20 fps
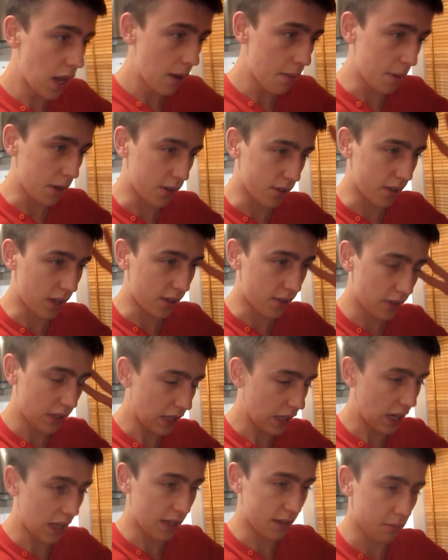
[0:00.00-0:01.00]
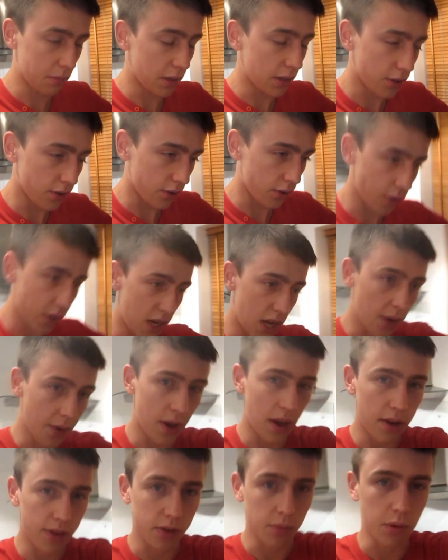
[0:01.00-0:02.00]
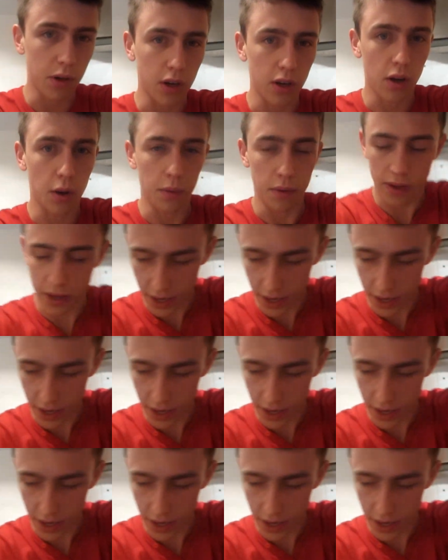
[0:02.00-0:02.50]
because that still hasn't been sorted out yet, so we're going to go and